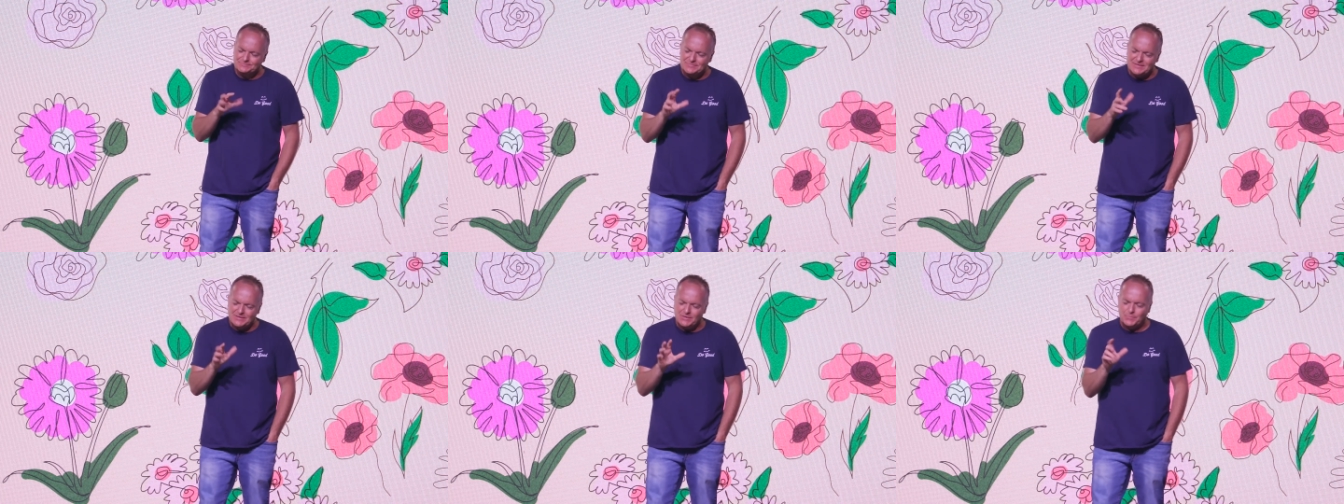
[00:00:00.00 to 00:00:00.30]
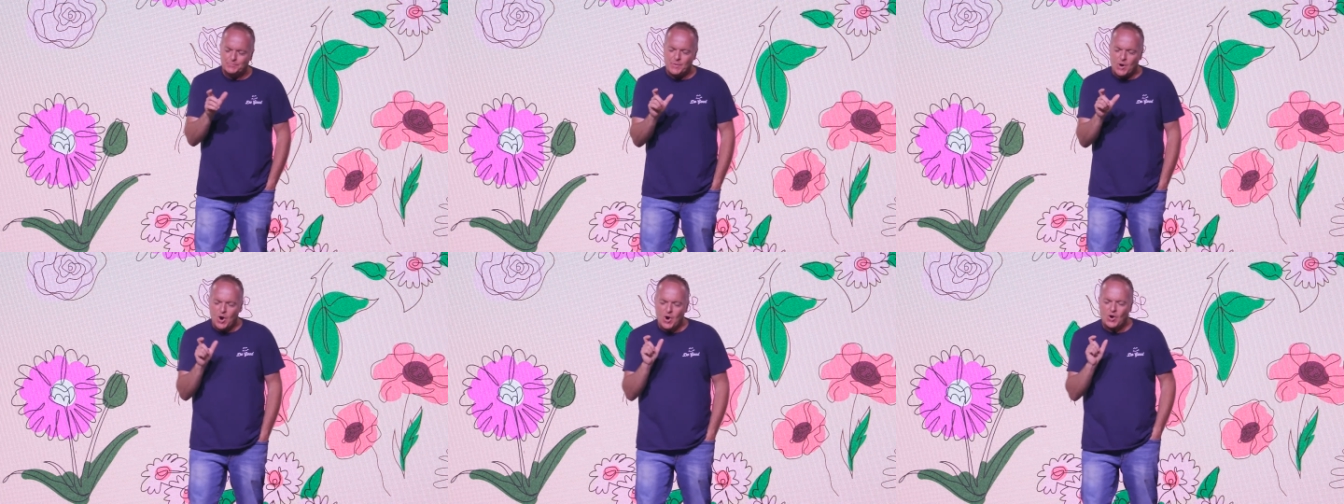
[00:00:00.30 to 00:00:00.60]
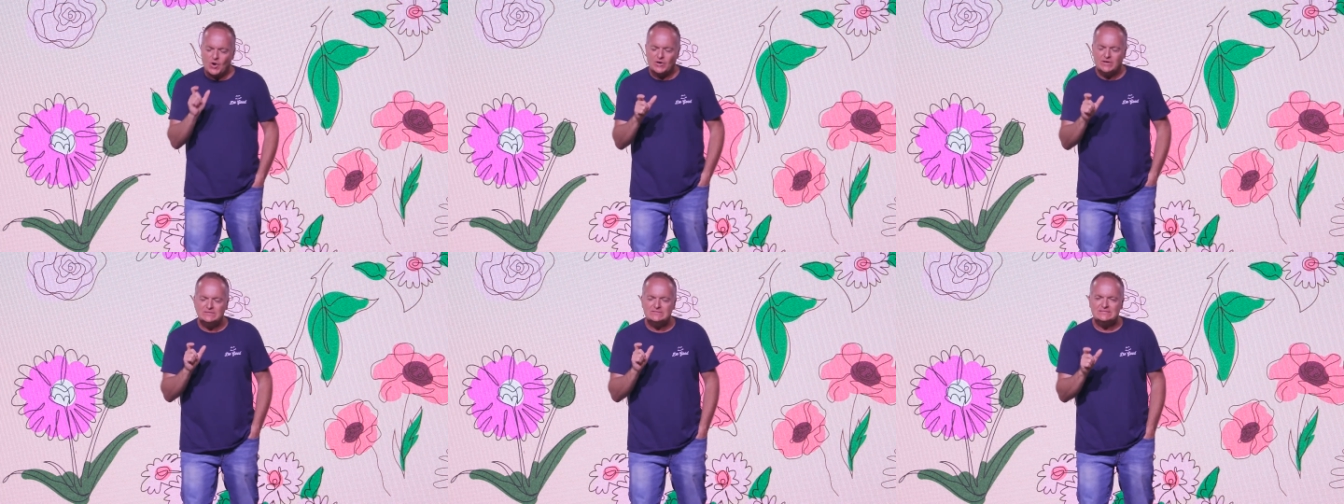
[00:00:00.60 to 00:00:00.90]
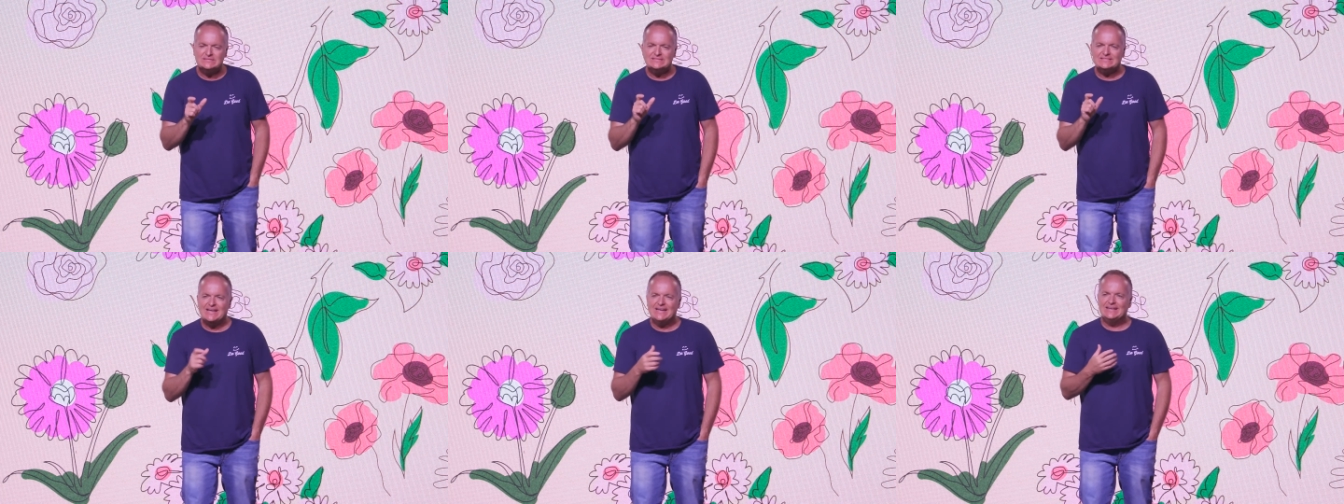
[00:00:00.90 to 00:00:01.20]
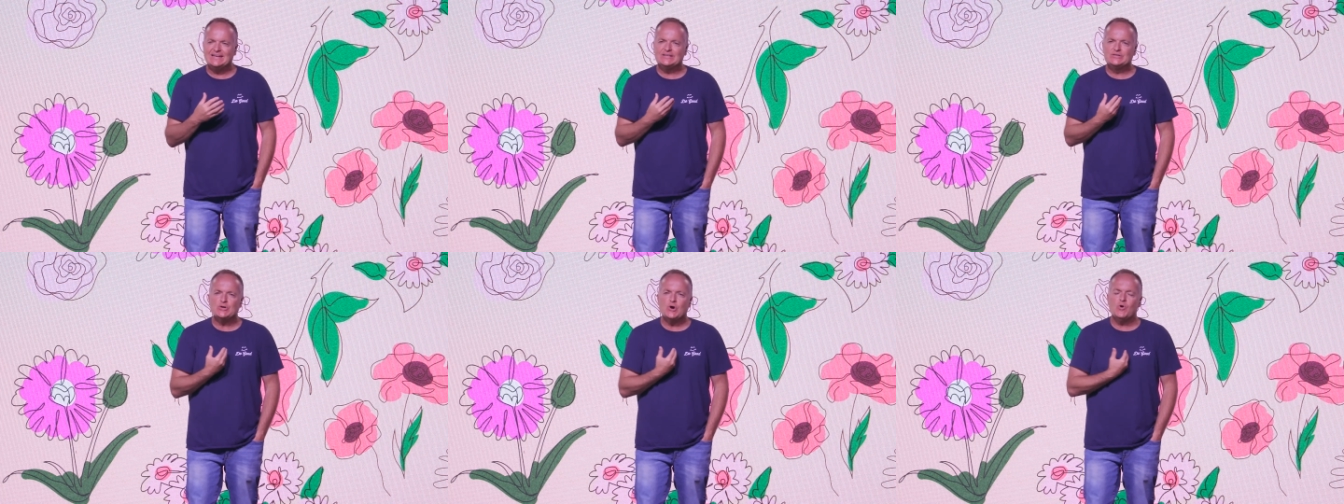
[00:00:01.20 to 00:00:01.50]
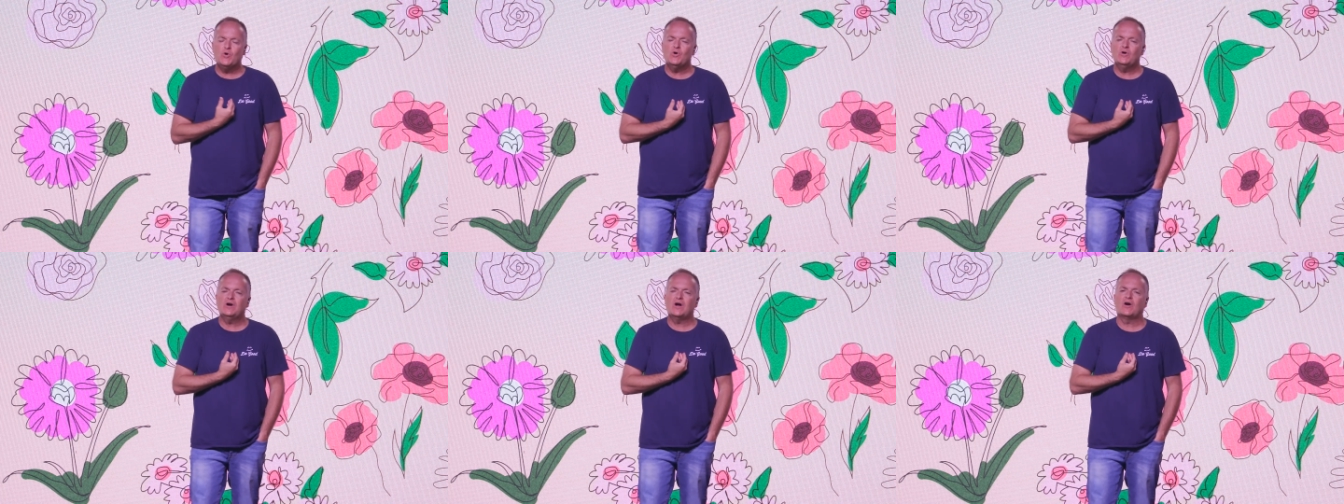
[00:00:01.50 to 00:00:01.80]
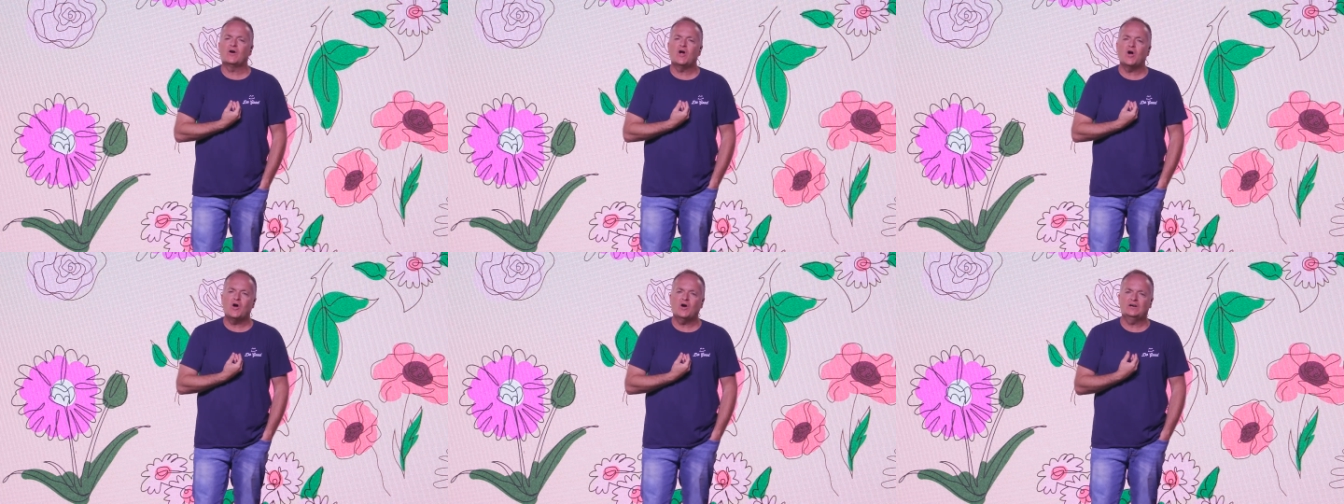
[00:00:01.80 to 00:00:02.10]
you know, part that tore
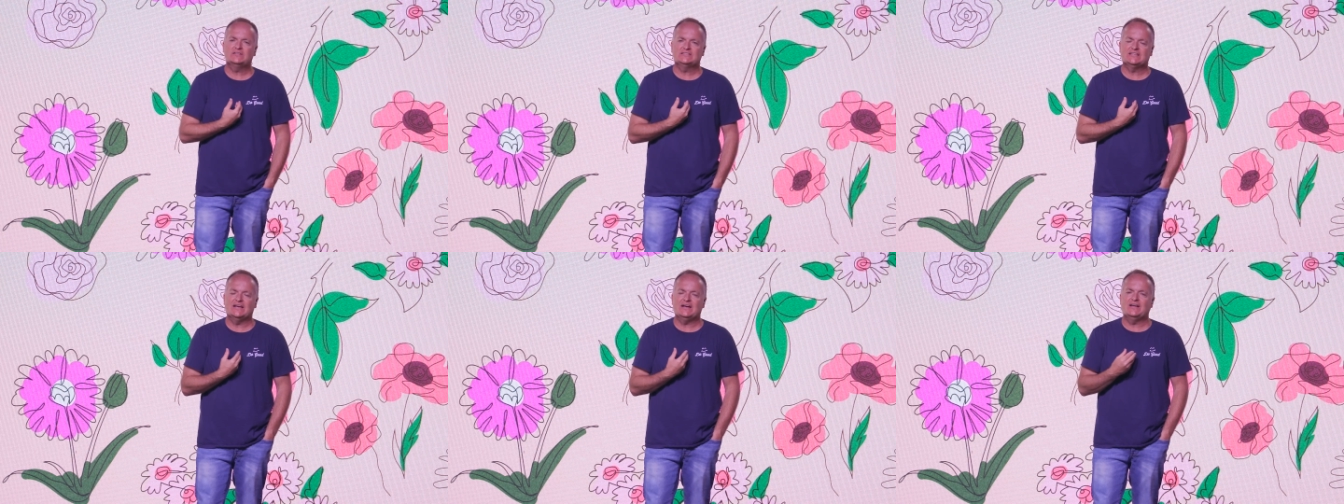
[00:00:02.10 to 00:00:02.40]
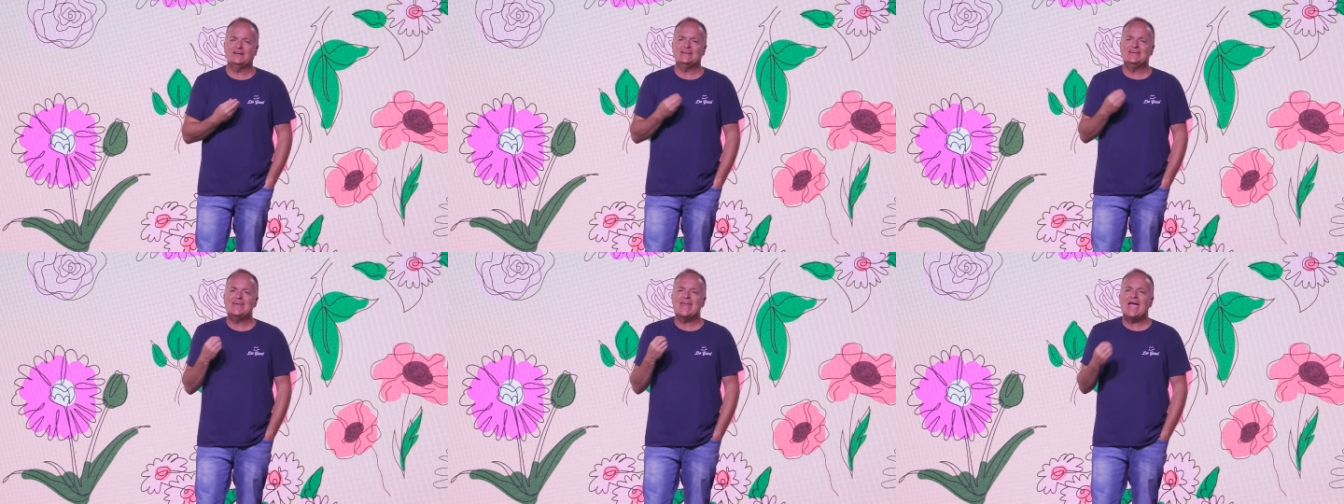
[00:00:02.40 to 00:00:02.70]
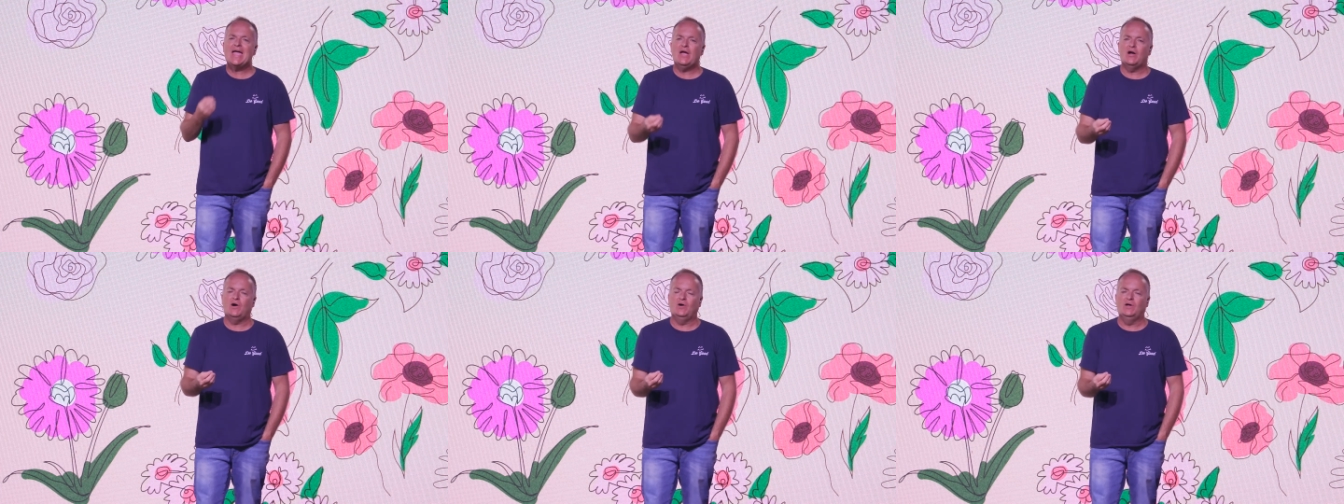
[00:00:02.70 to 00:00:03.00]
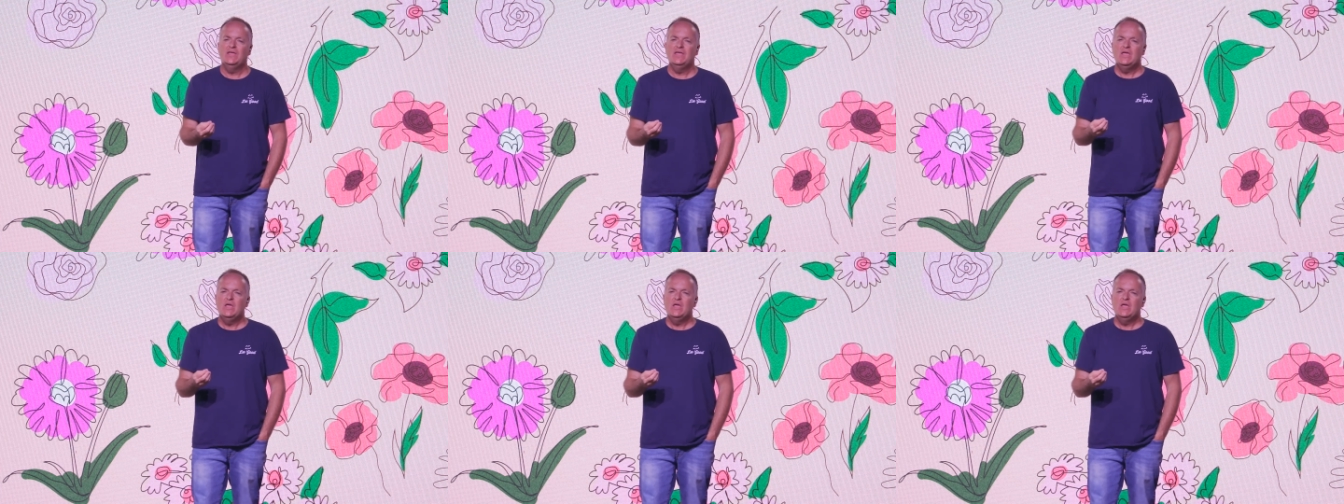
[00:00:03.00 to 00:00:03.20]
our hearts out now.